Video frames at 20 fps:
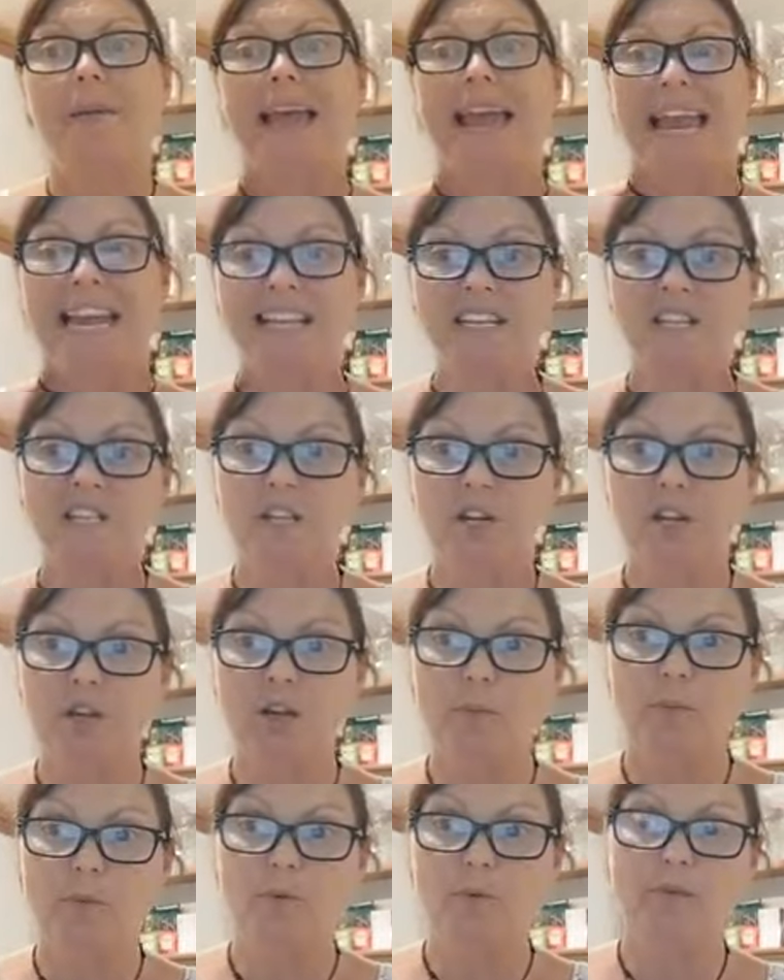
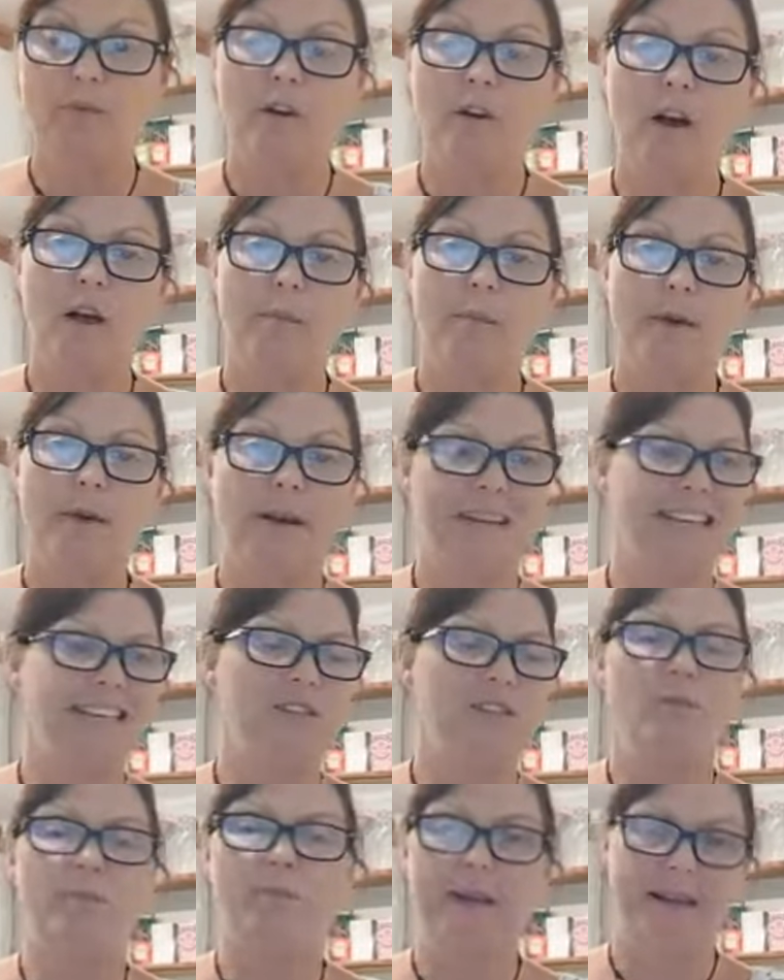insoluble fibre
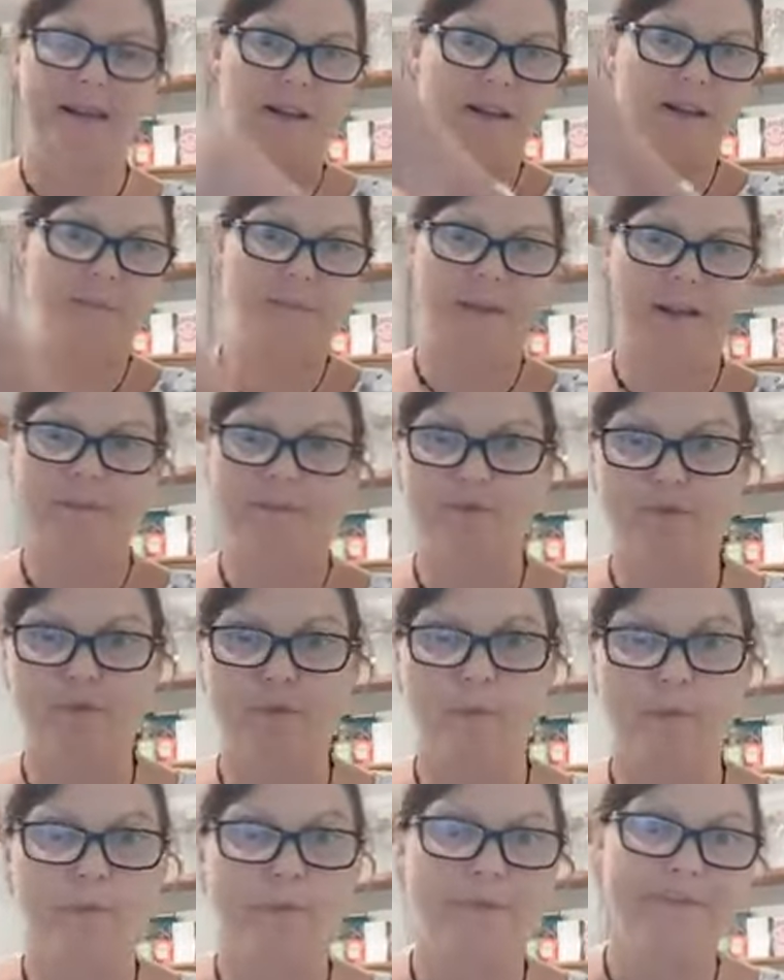is a bit like a
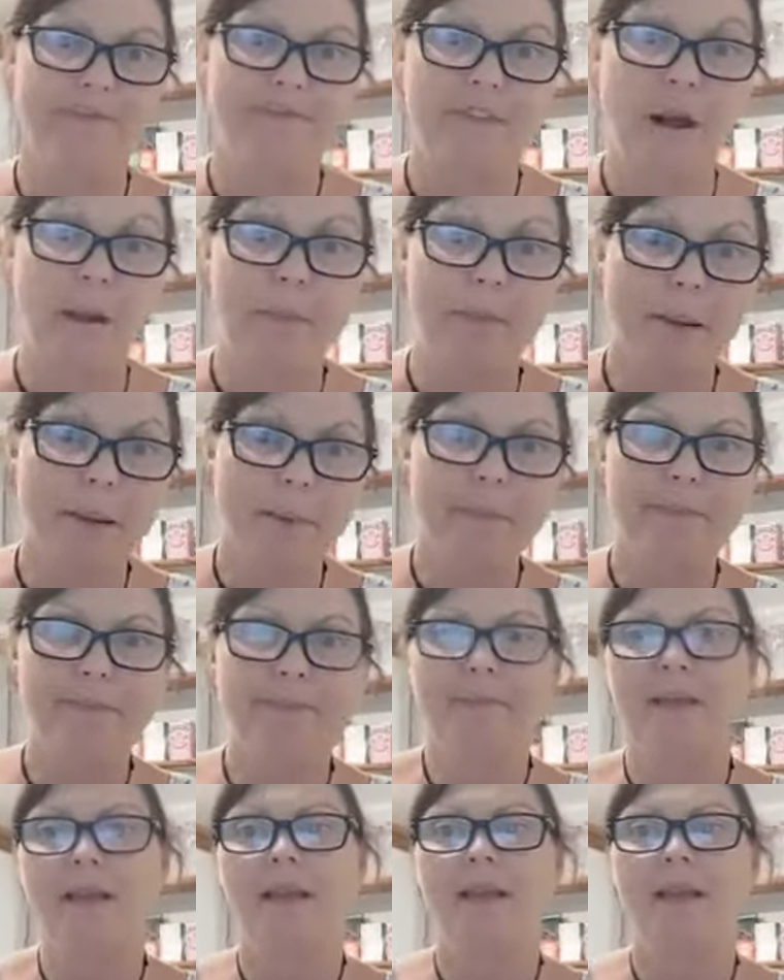broom for our bum.